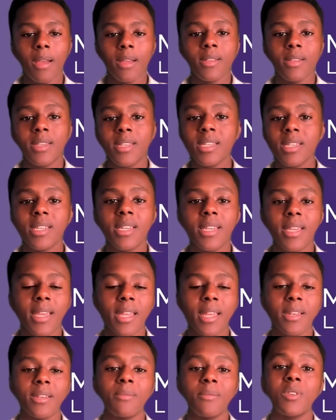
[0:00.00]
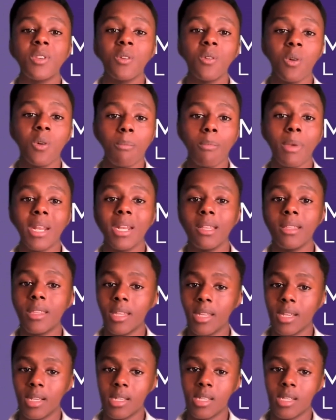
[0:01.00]
Disk can do many
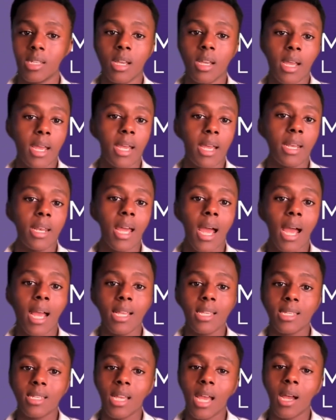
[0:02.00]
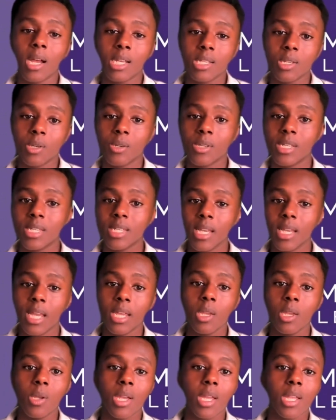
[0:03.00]
things, and as I was
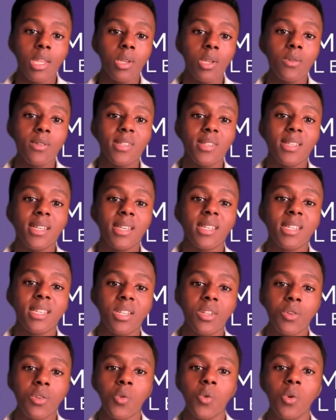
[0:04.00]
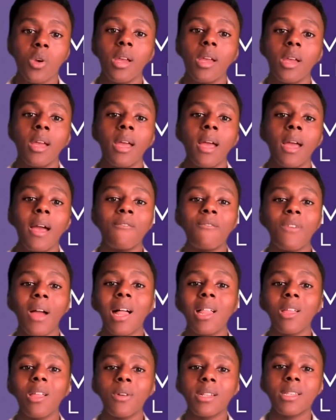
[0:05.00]
saying, you can use Disk to
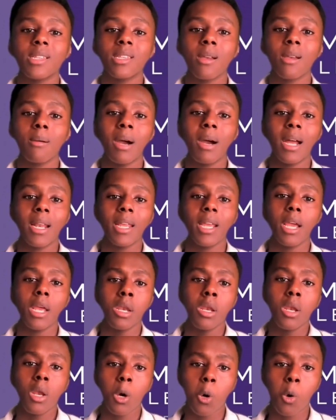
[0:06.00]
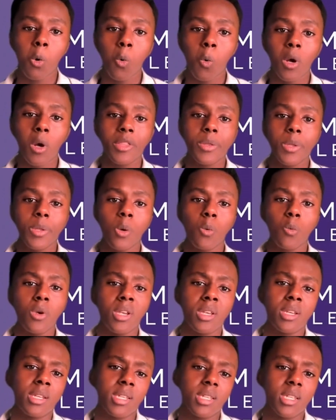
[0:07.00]
evaluate somebody and know what their
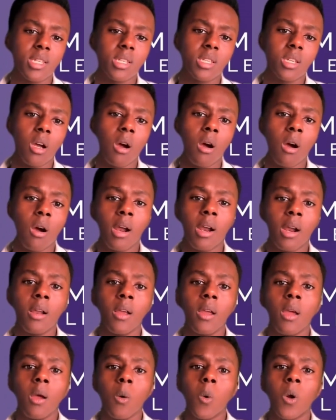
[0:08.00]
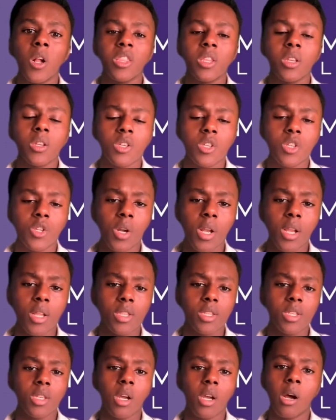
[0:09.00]
weaknesses are, what their
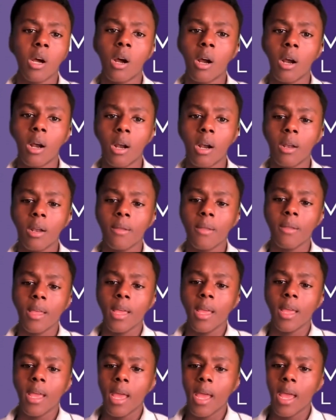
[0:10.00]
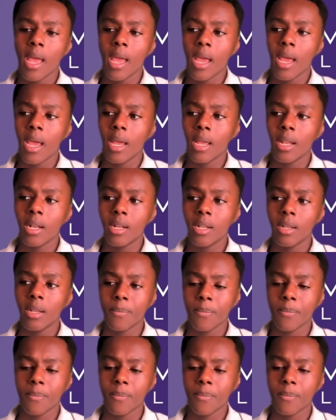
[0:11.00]
strengths are, and